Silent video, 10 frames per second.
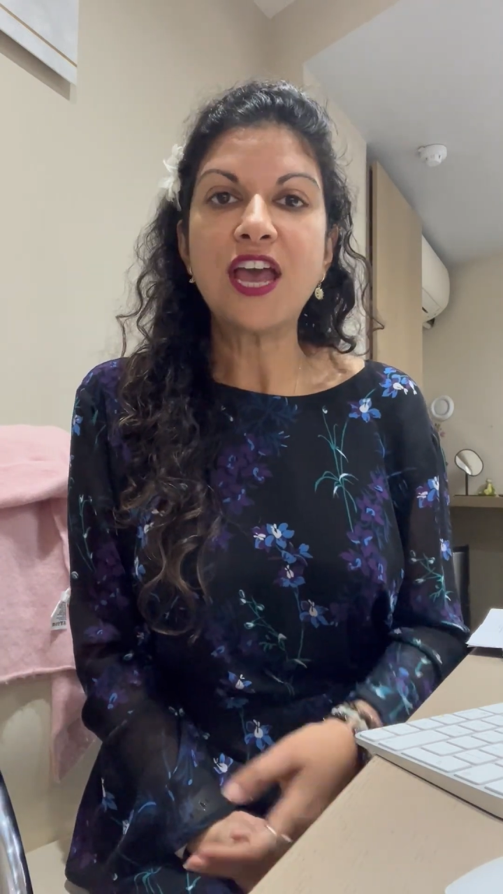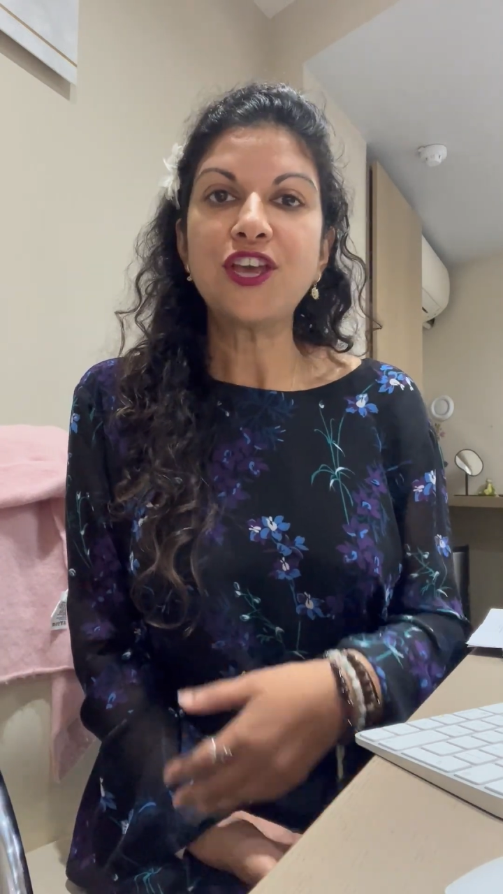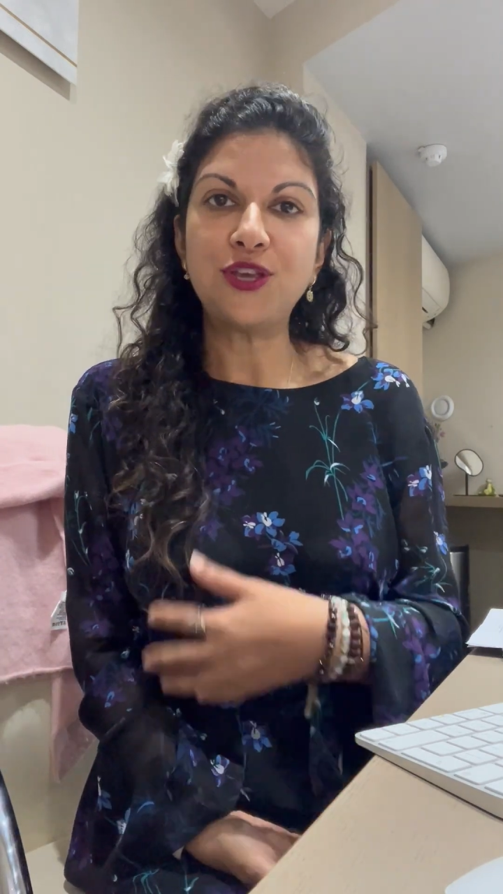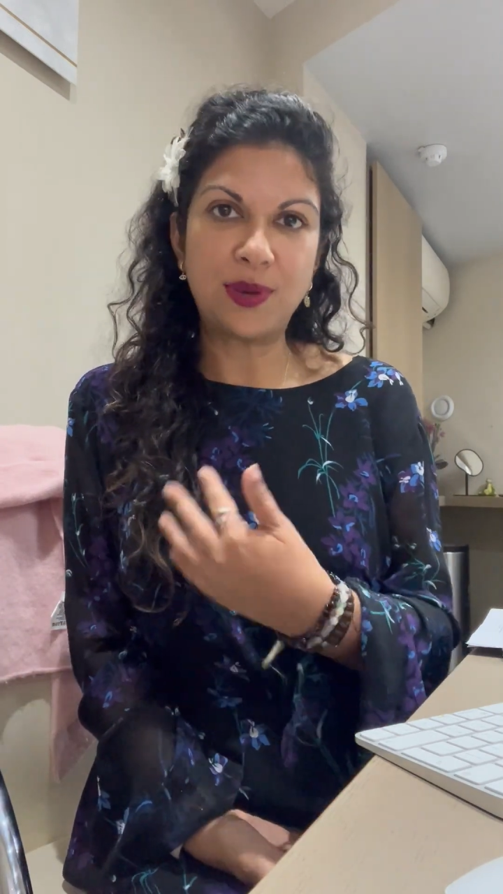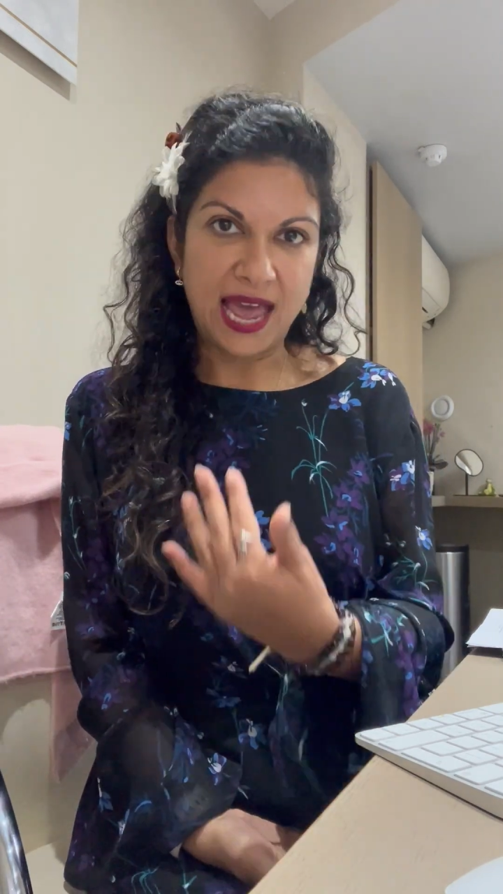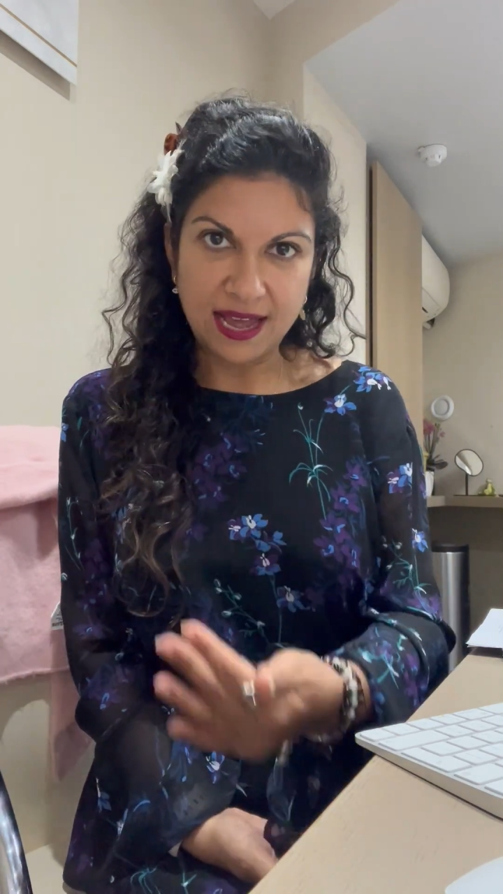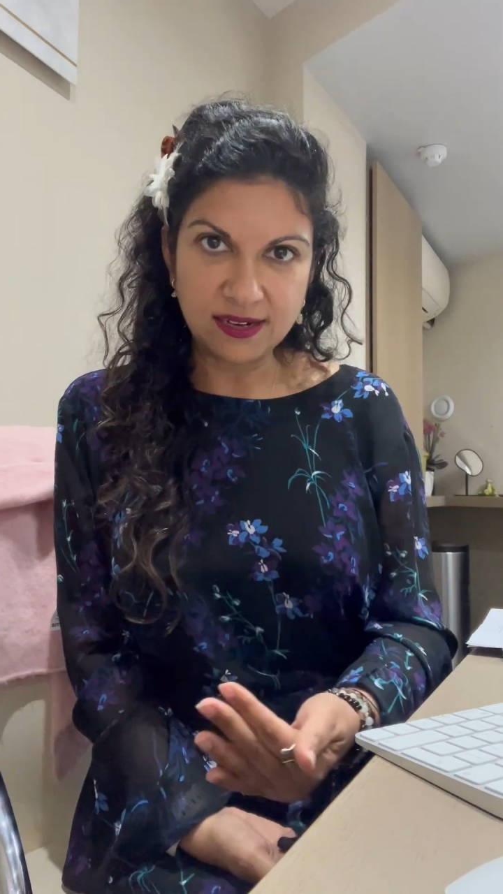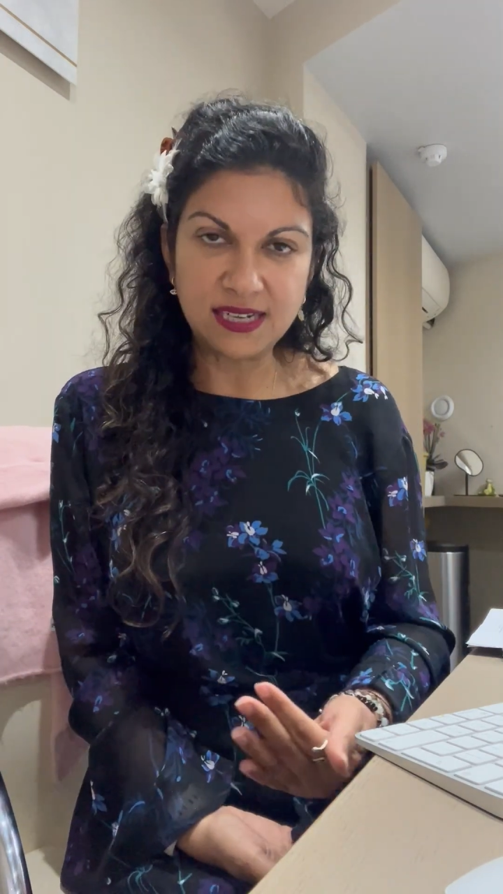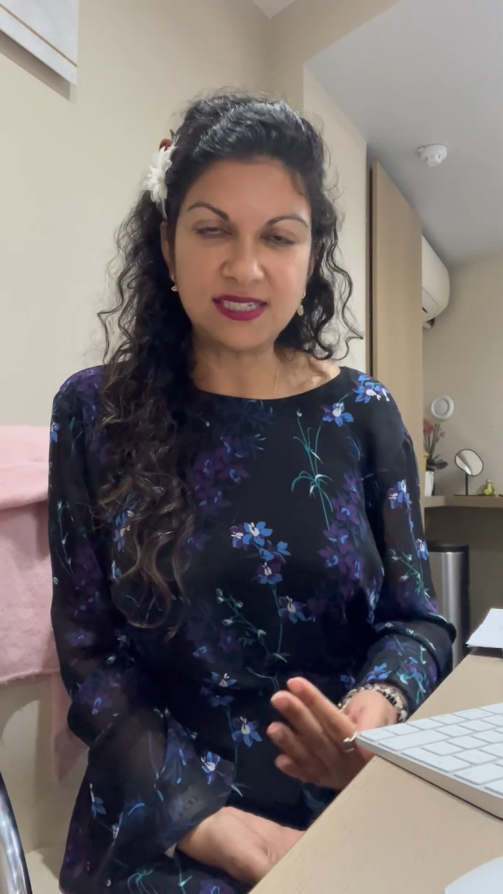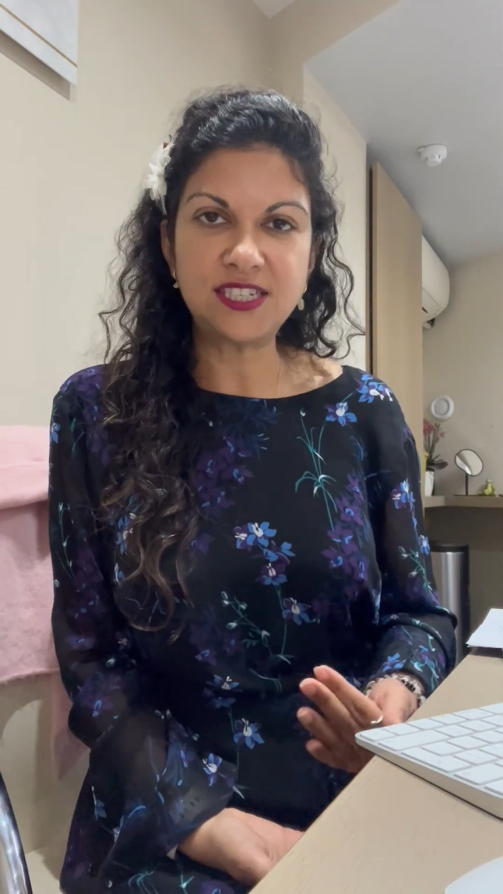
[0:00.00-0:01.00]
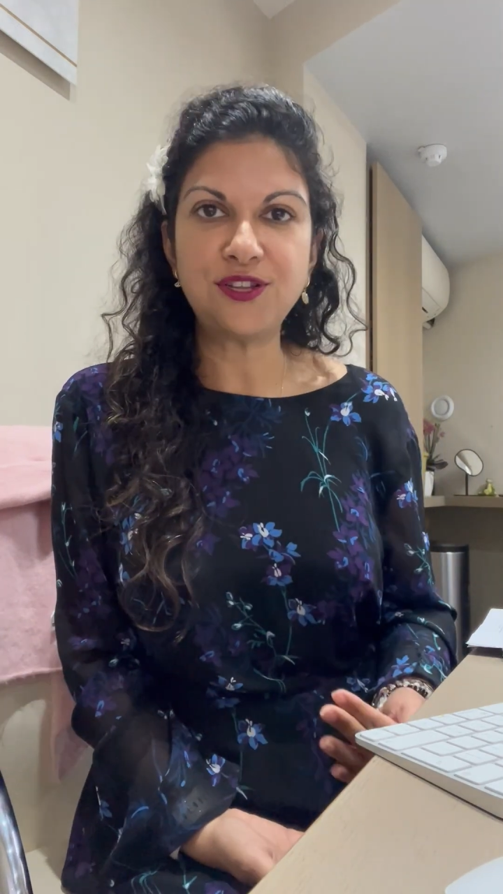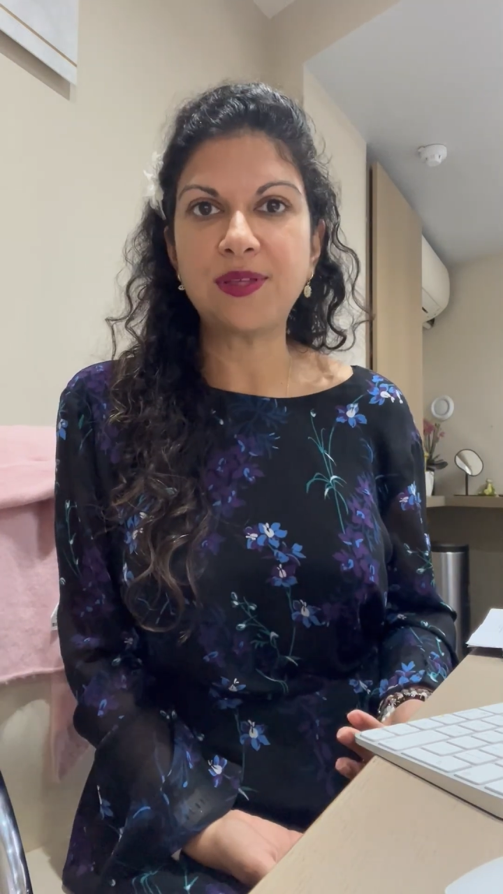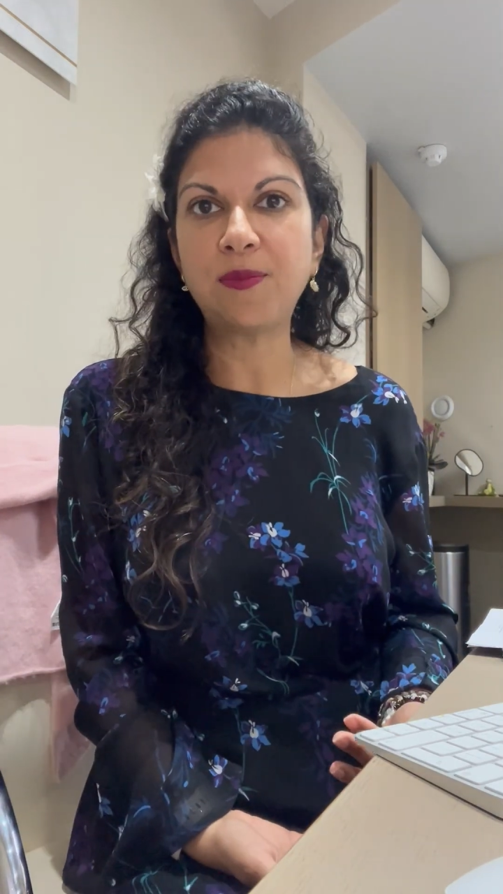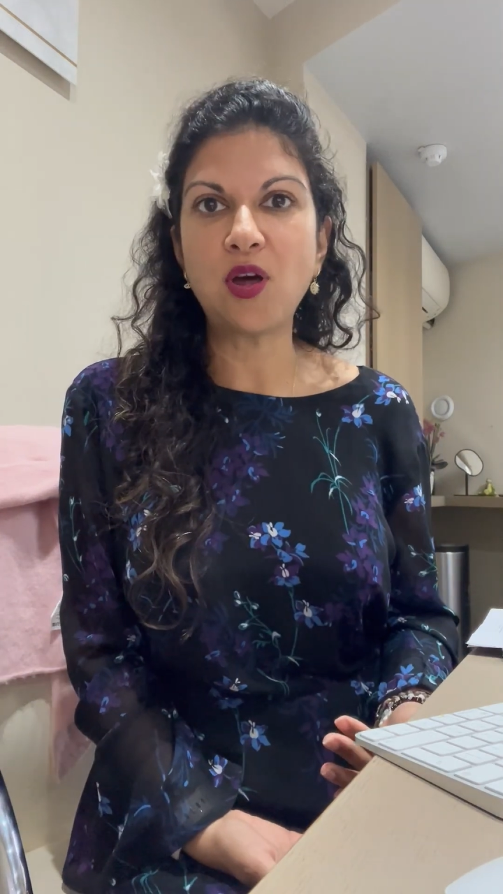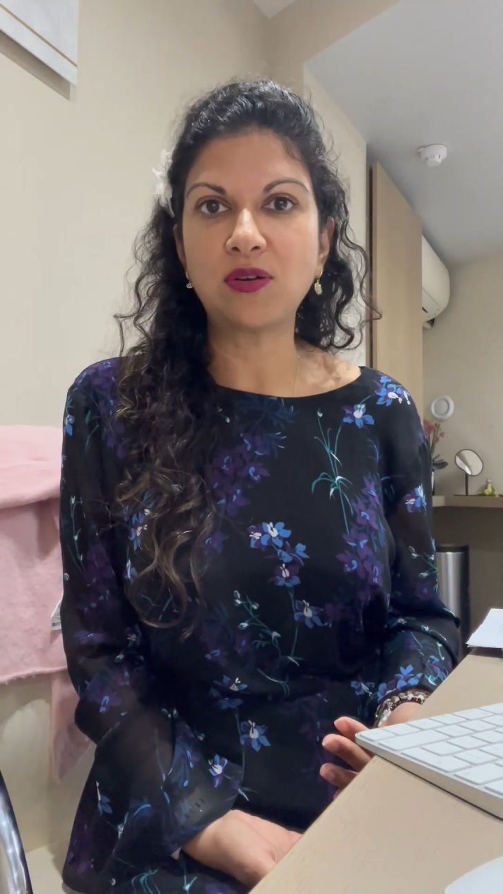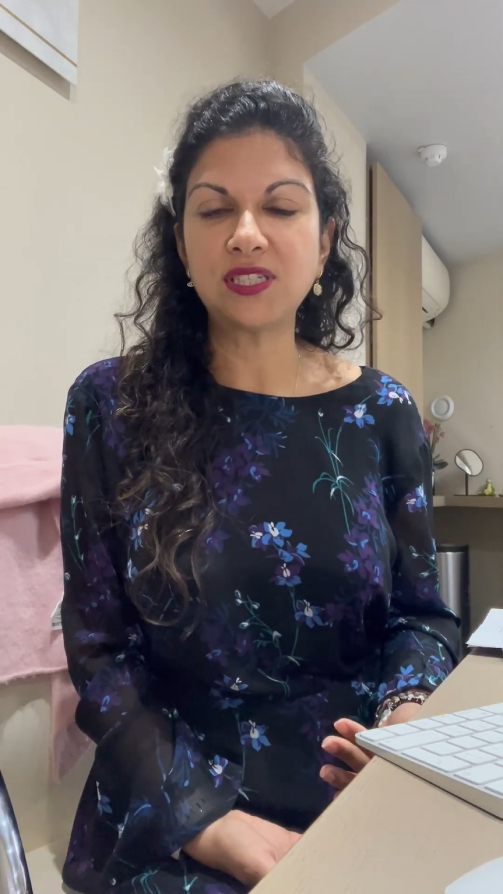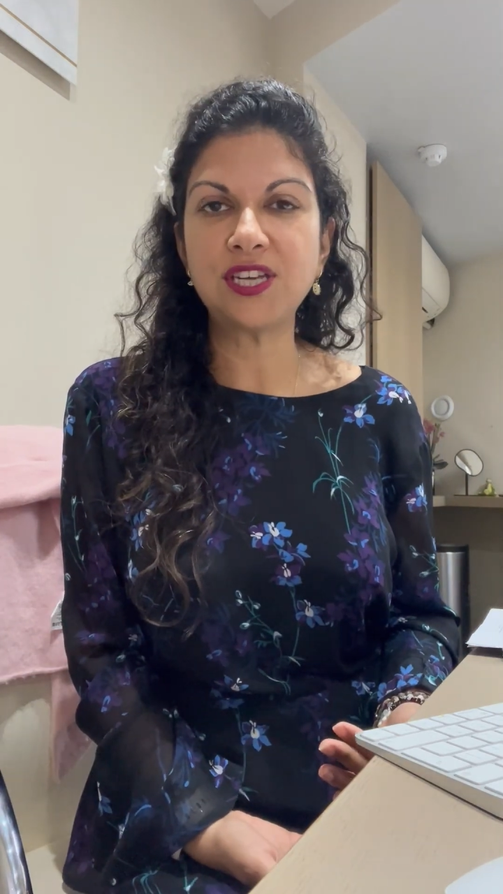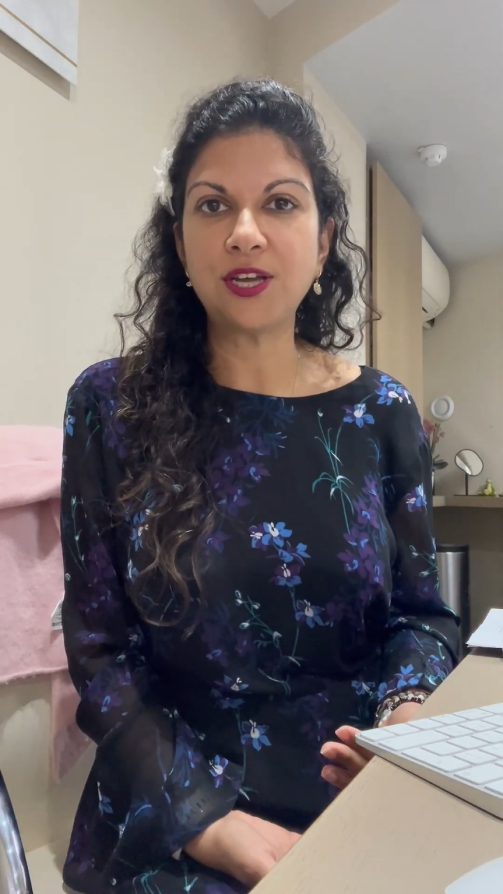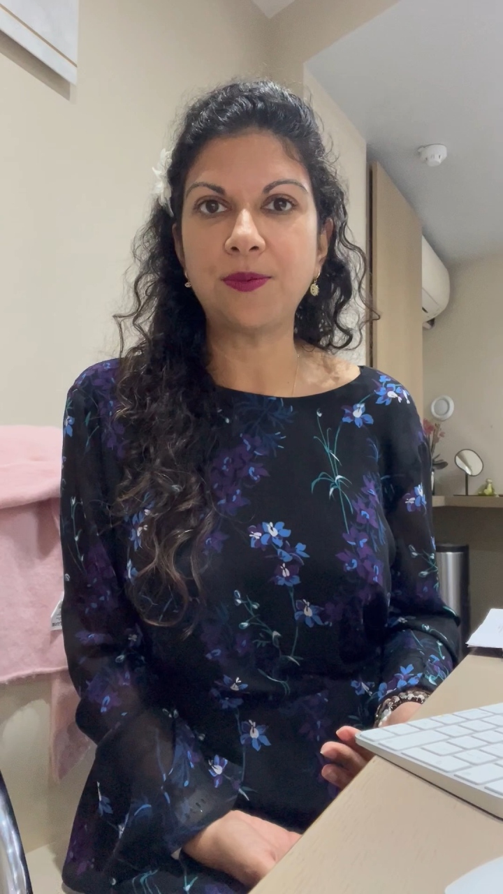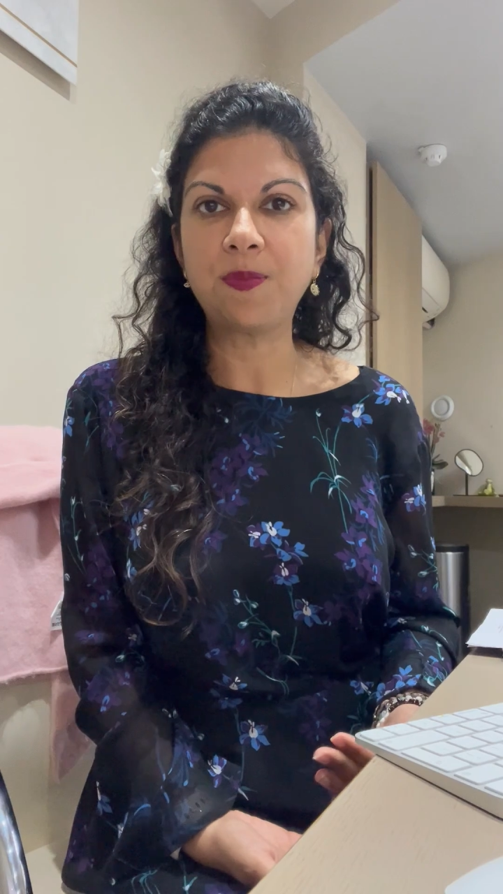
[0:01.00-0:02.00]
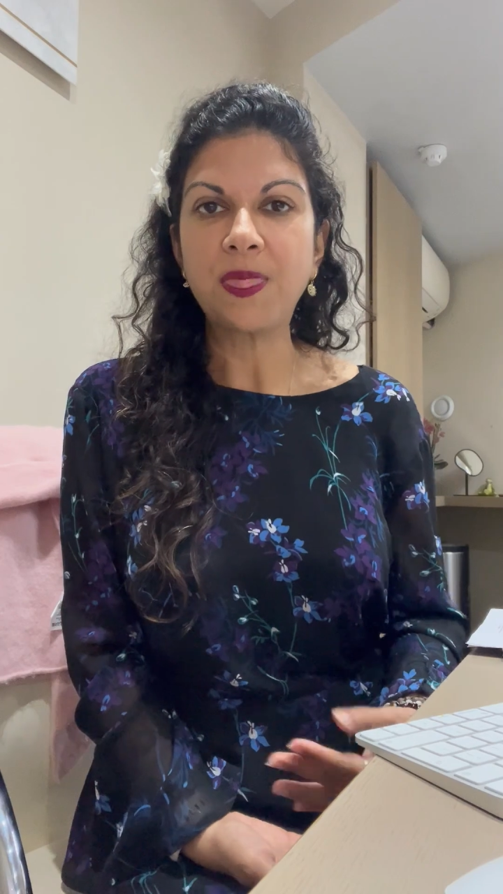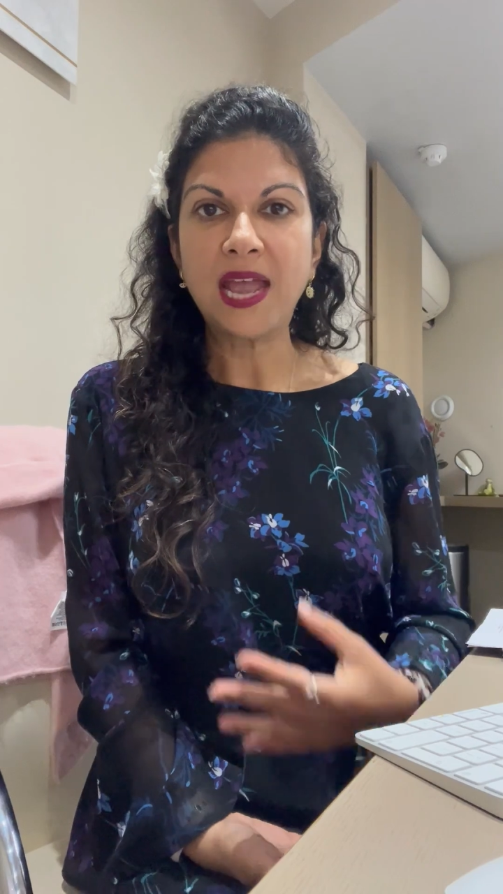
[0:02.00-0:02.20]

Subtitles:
you can continue them long term.